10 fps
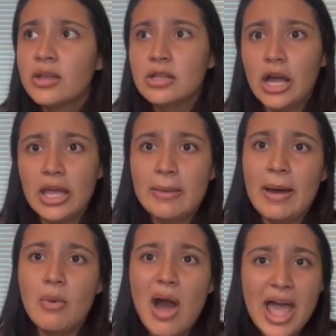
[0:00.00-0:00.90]
talking
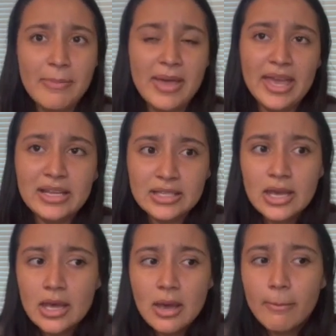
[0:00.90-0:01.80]
about why I picked
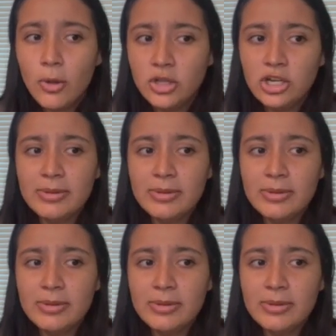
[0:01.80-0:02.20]
Boulder,